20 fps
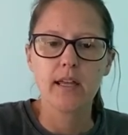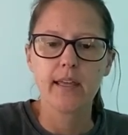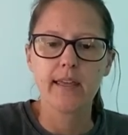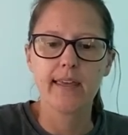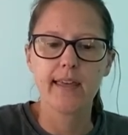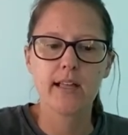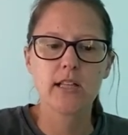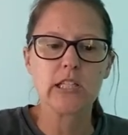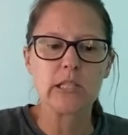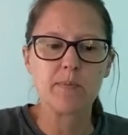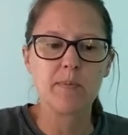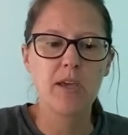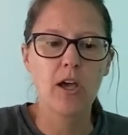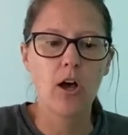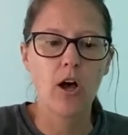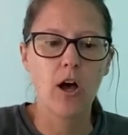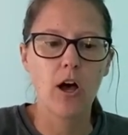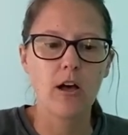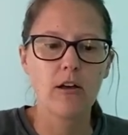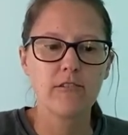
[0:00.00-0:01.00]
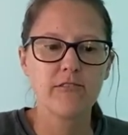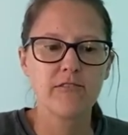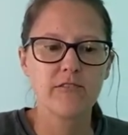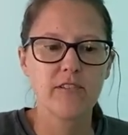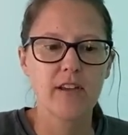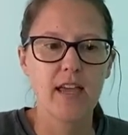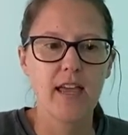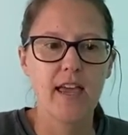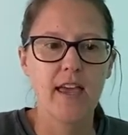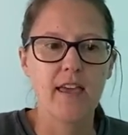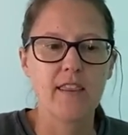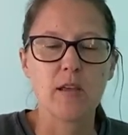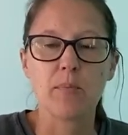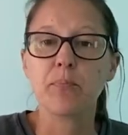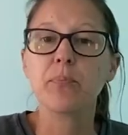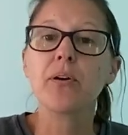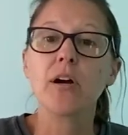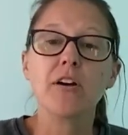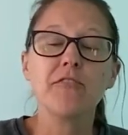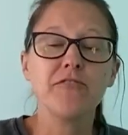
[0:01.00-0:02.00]
gets me off in
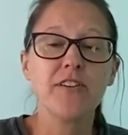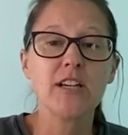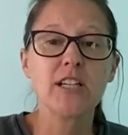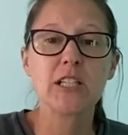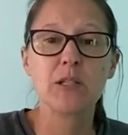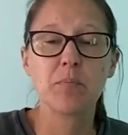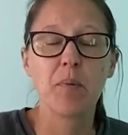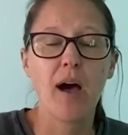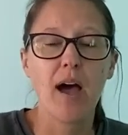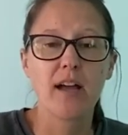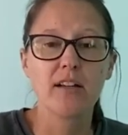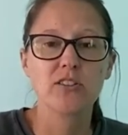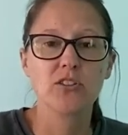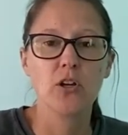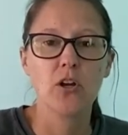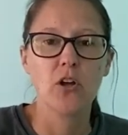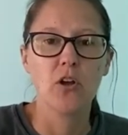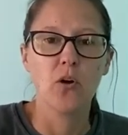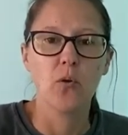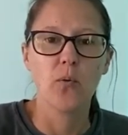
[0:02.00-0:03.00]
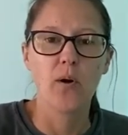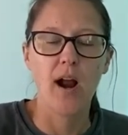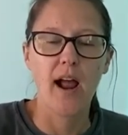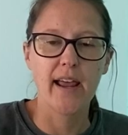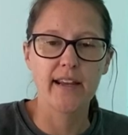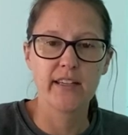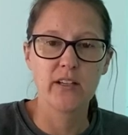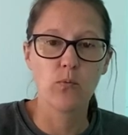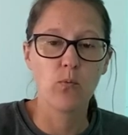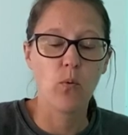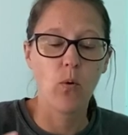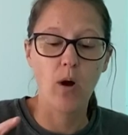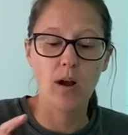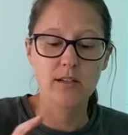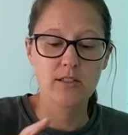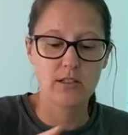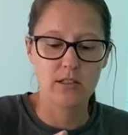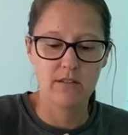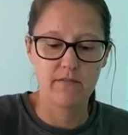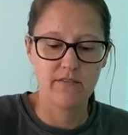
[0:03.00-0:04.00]
the perfect spot where I can
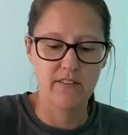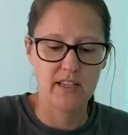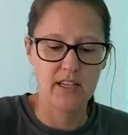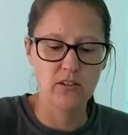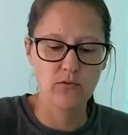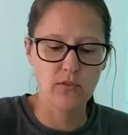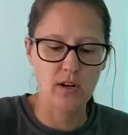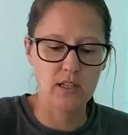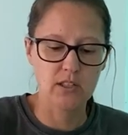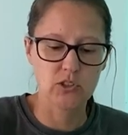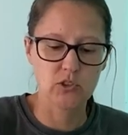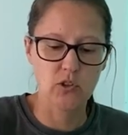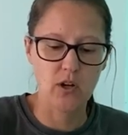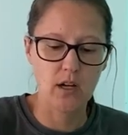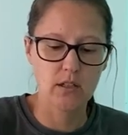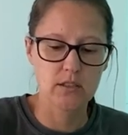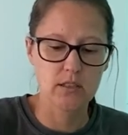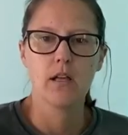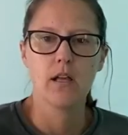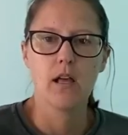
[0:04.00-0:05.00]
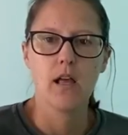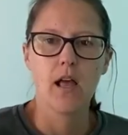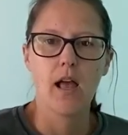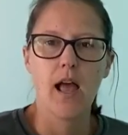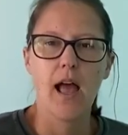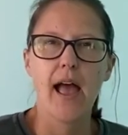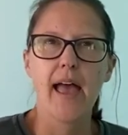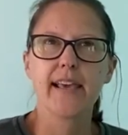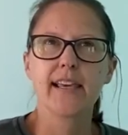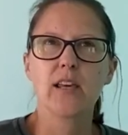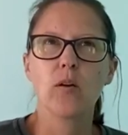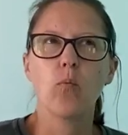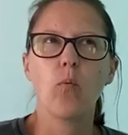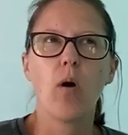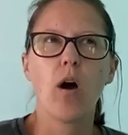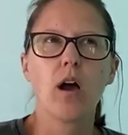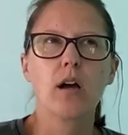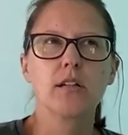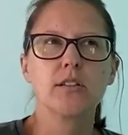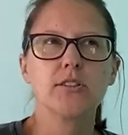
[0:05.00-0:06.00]
walk to the vegan restaurant, I can
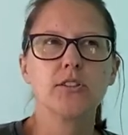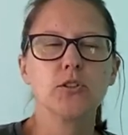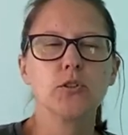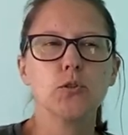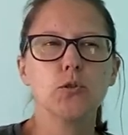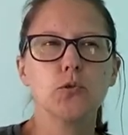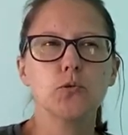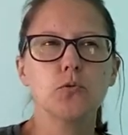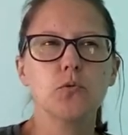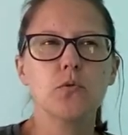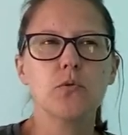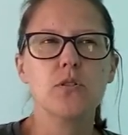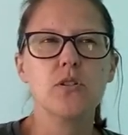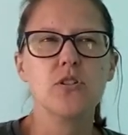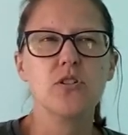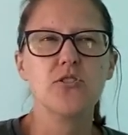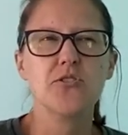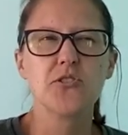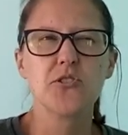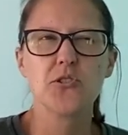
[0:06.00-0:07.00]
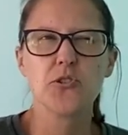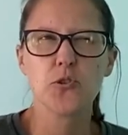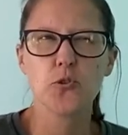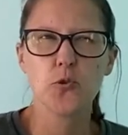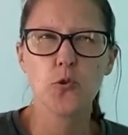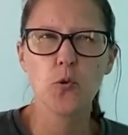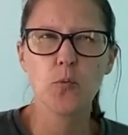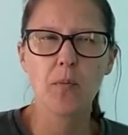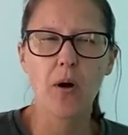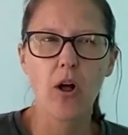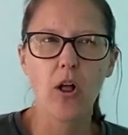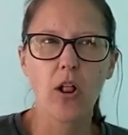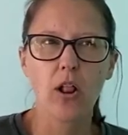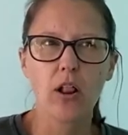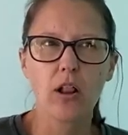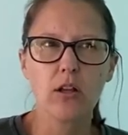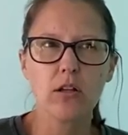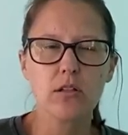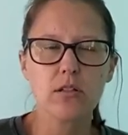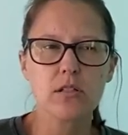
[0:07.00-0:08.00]
walk to two
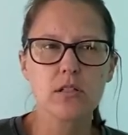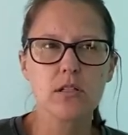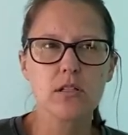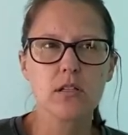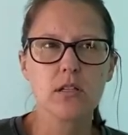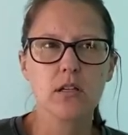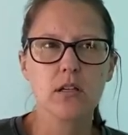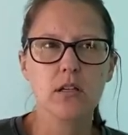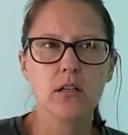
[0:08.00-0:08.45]
malls,